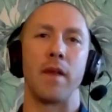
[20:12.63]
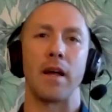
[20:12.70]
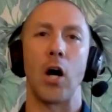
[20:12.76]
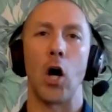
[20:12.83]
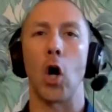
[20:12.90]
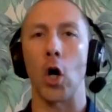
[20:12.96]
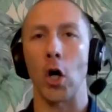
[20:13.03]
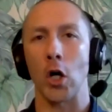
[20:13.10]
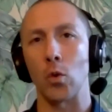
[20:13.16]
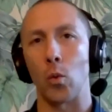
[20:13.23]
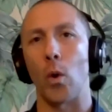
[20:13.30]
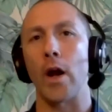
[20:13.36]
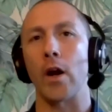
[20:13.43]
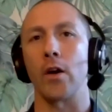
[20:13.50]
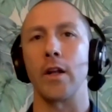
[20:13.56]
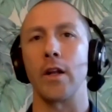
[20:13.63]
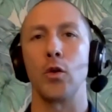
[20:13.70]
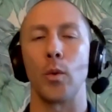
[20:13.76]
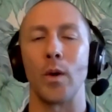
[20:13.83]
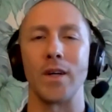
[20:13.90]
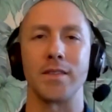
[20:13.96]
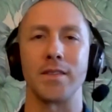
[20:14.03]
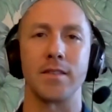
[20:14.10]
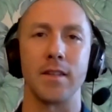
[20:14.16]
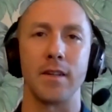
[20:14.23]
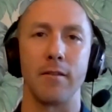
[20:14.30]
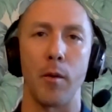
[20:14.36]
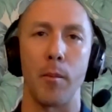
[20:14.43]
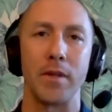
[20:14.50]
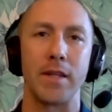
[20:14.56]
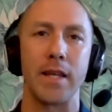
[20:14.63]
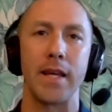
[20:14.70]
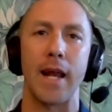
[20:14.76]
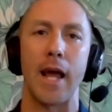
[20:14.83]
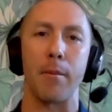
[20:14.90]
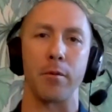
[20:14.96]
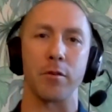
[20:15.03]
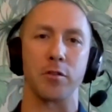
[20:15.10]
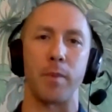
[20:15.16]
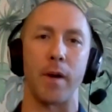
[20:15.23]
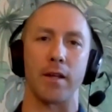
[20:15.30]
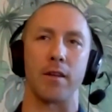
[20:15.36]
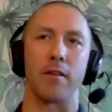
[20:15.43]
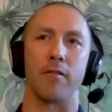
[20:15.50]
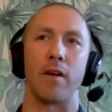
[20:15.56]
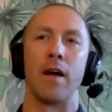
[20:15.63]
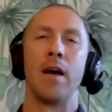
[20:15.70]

hardwired into us from a DNA perspective.